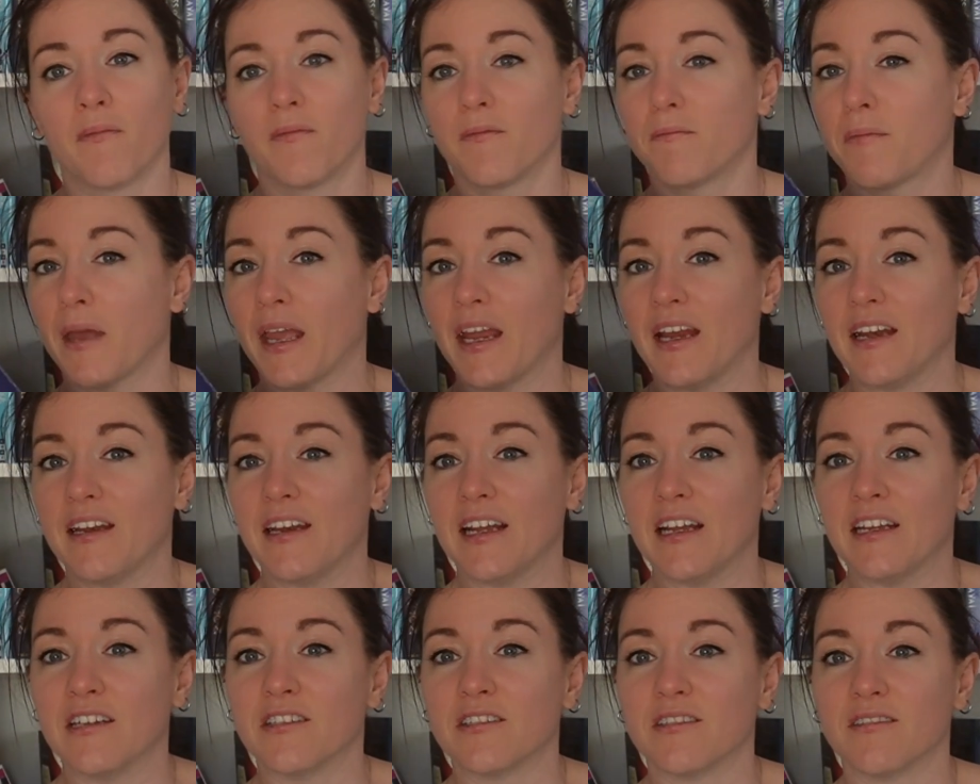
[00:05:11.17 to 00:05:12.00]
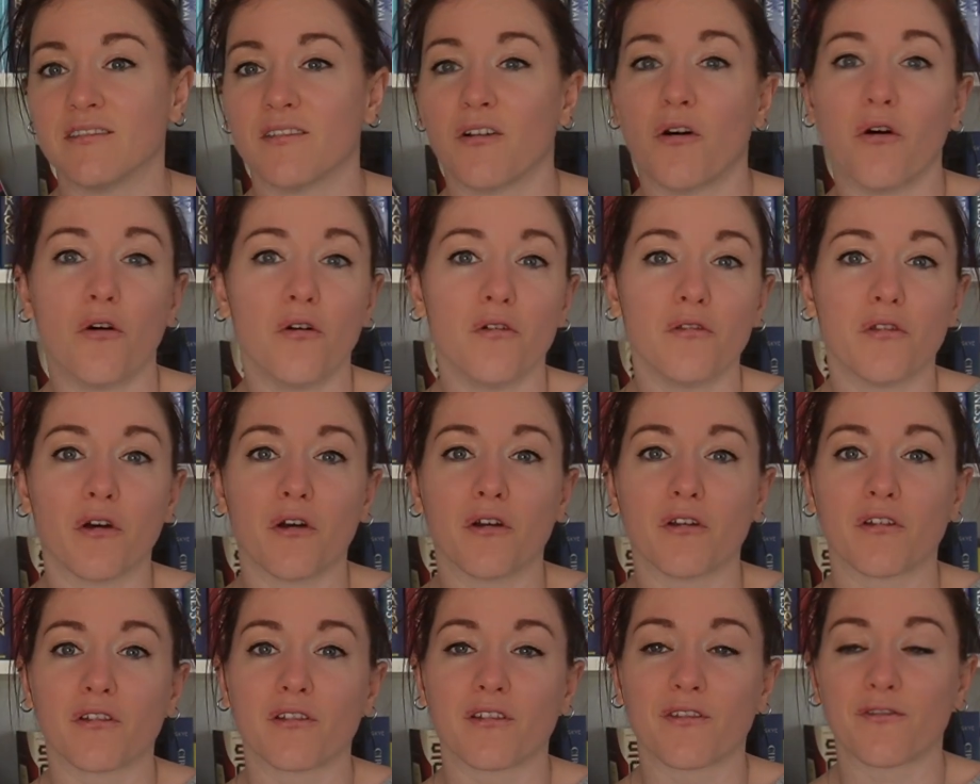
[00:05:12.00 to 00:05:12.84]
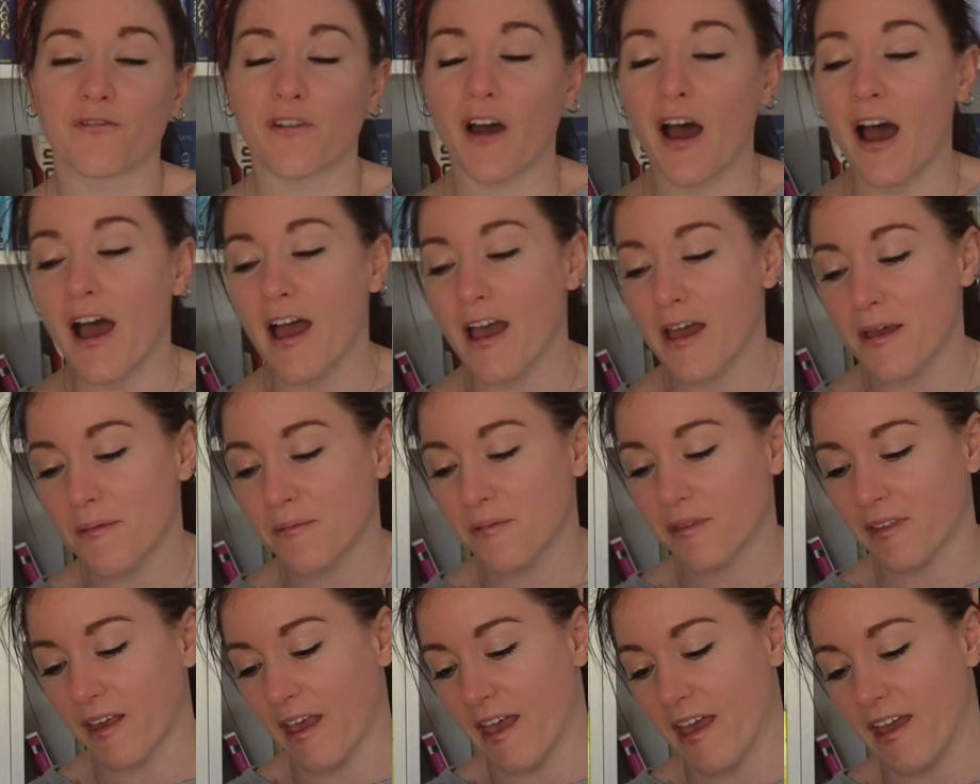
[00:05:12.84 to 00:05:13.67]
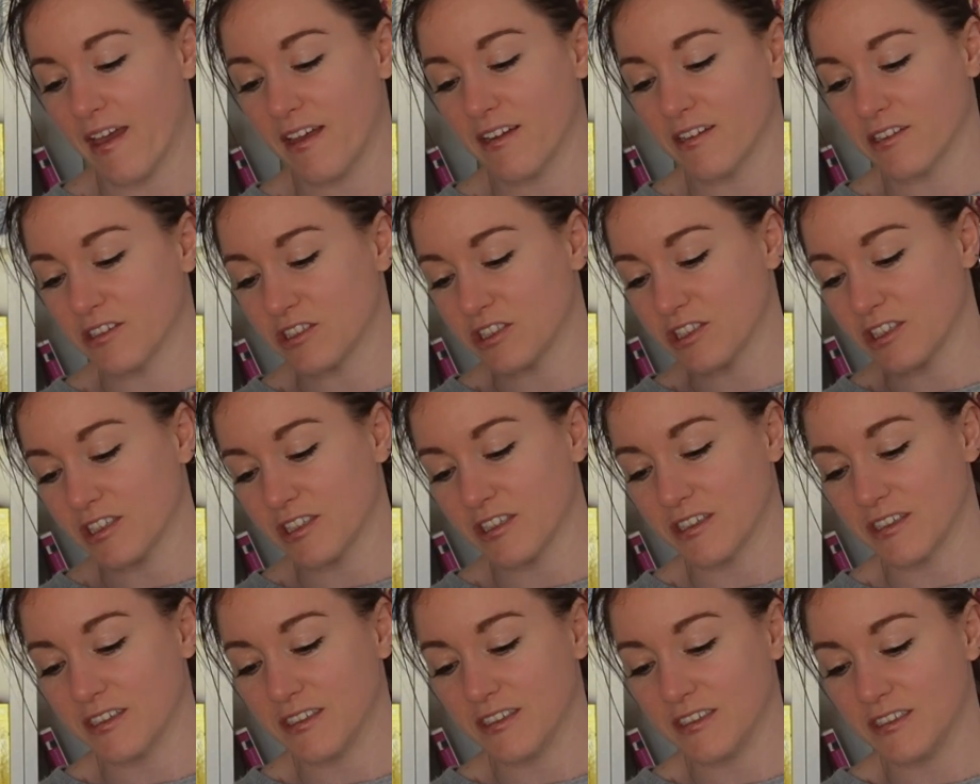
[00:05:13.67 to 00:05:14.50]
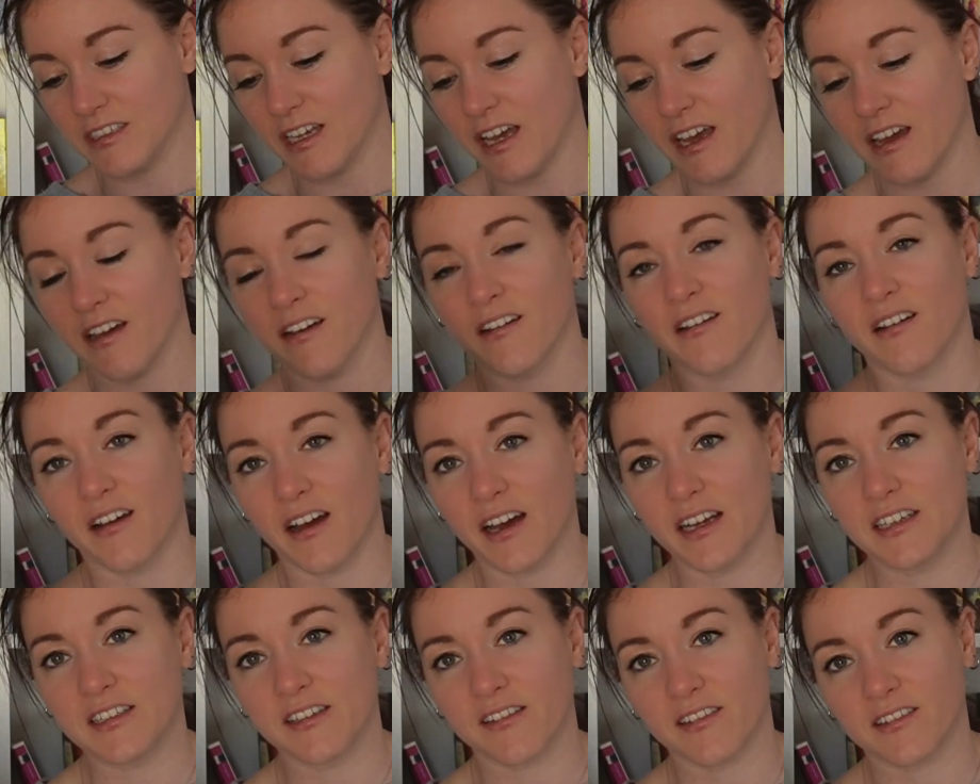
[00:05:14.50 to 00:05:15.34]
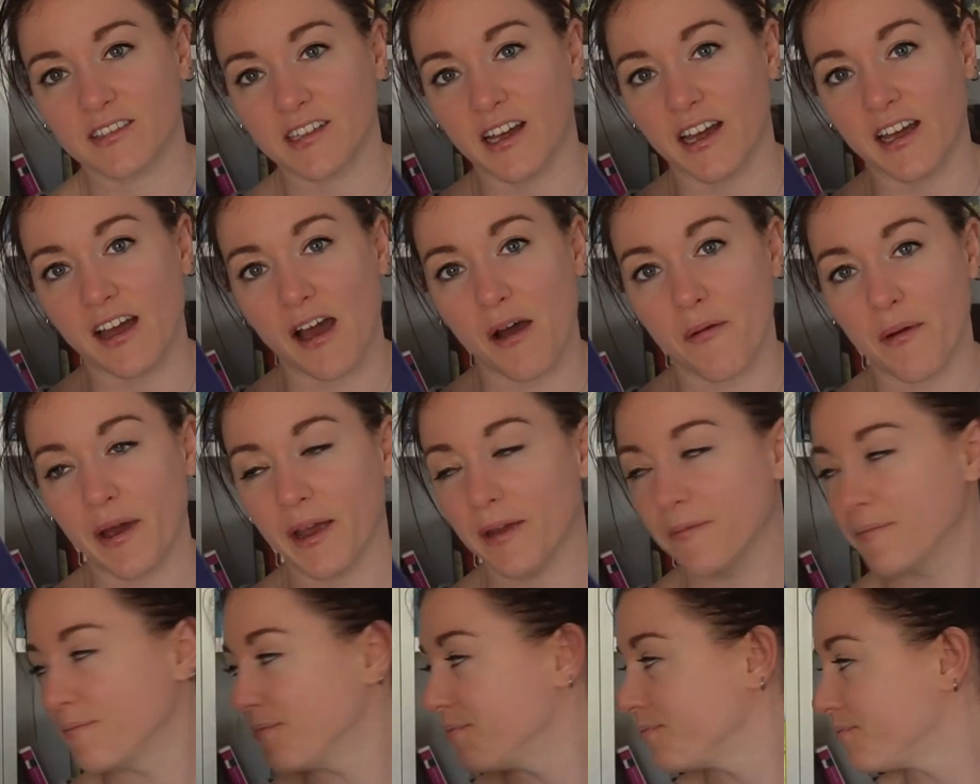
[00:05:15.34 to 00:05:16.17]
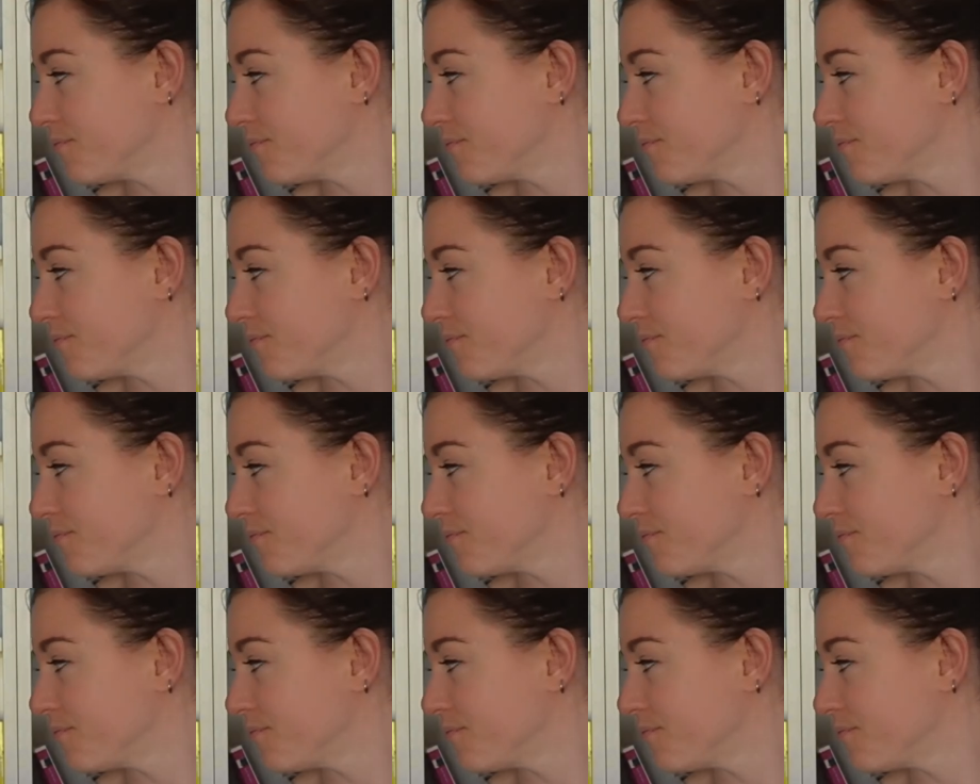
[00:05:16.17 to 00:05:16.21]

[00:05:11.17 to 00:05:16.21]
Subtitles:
being in all those vibes, and yeah, I can't wait.